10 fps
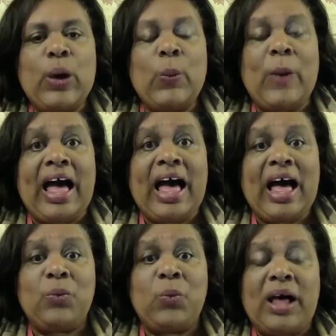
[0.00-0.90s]

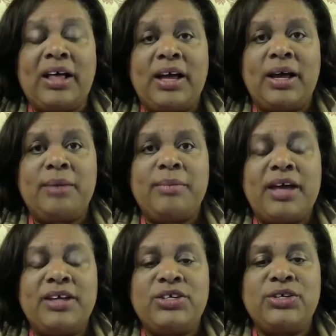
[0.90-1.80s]
Well, welcome
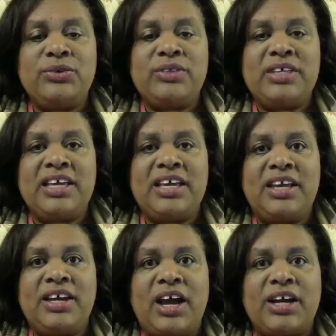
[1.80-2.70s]
to the
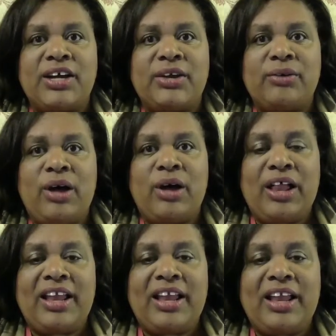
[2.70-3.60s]

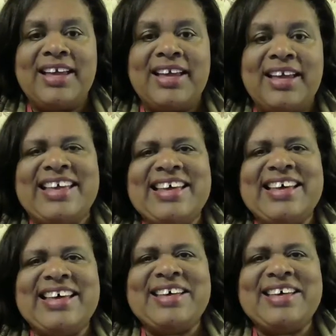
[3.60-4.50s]
inaugural
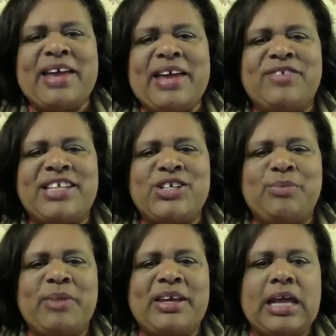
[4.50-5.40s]

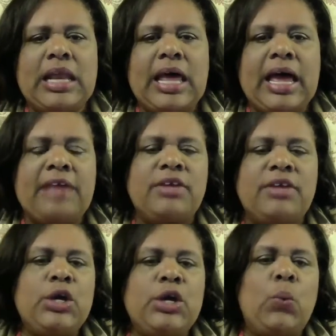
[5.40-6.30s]
Manifestation Monday Live.
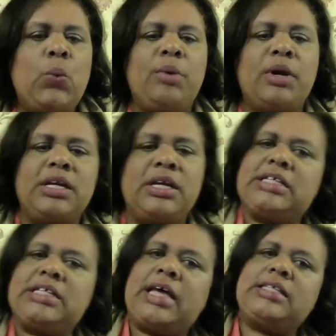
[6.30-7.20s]
What we're going to
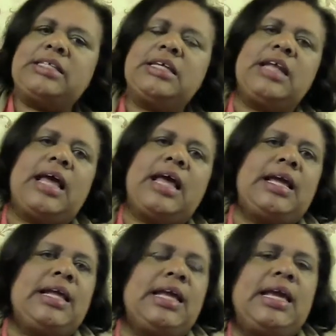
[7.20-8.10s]
discuss
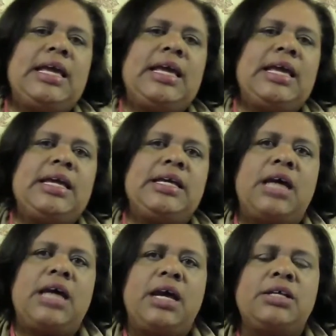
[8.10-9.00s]
tonight
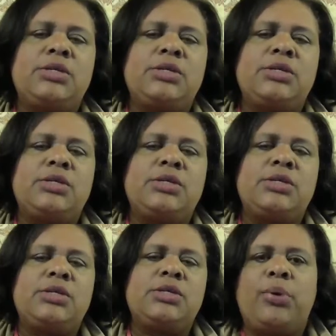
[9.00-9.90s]
is
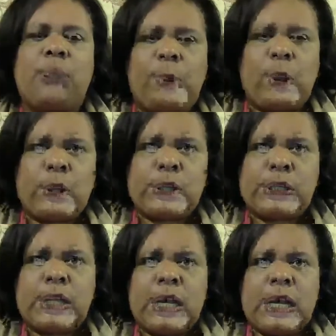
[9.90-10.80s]
principles